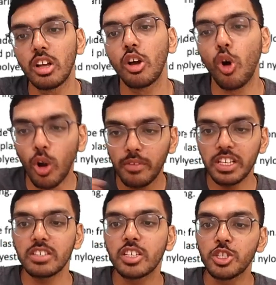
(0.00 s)
All of
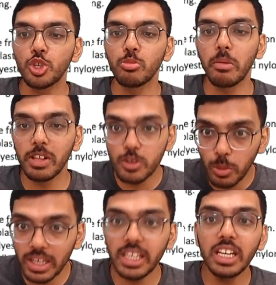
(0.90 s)
these consumables you
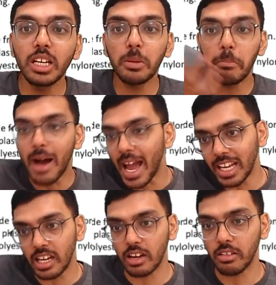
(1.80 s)
will need to buy
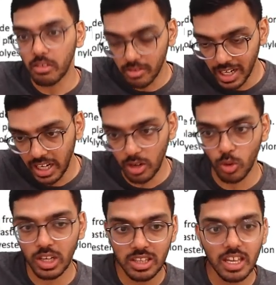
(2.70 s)
in, right?
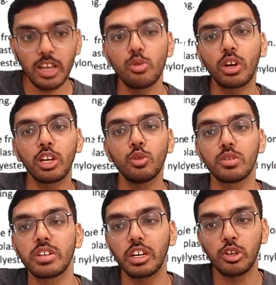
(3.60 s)
Only then you can use
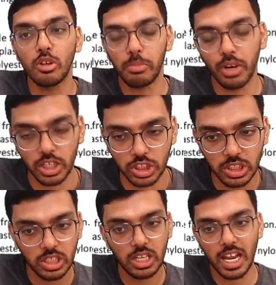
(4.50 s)
it in your
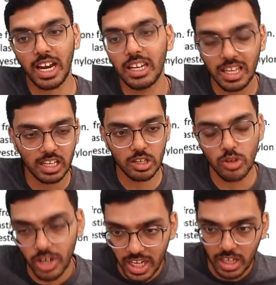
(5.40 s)
production and then in
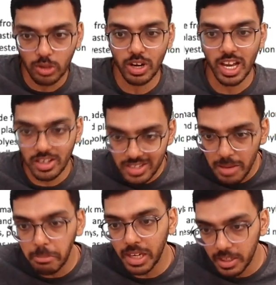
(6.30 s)
your day-to-day
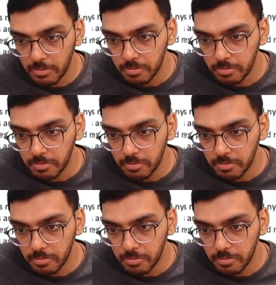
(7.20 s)
assembly.